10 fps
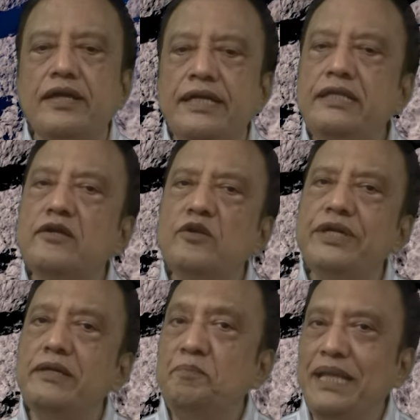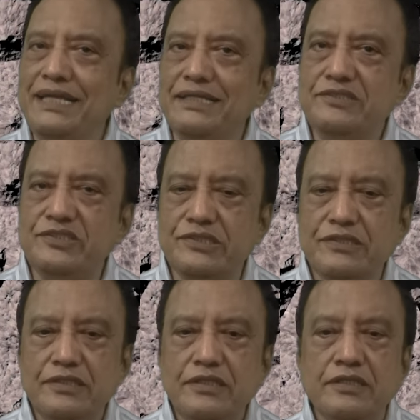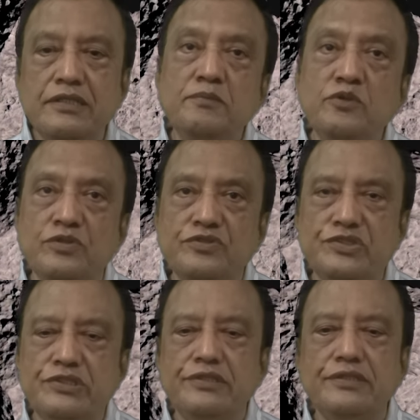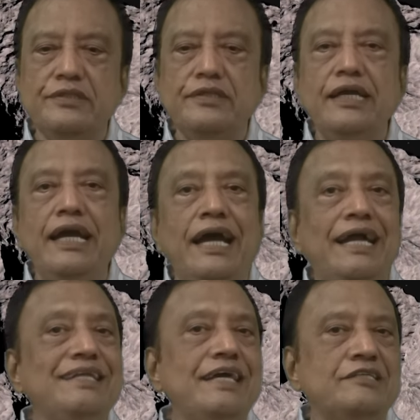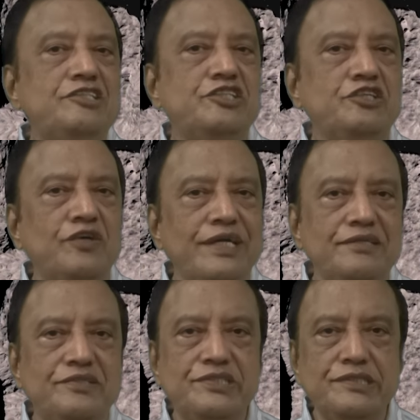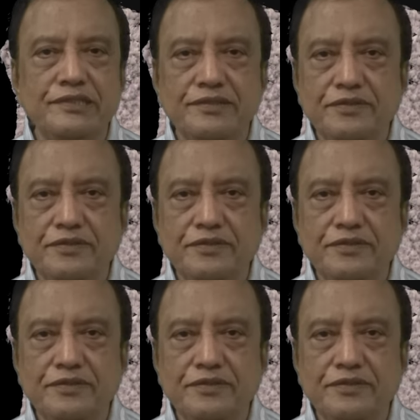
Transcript: including planets, the moons, and the asteroids.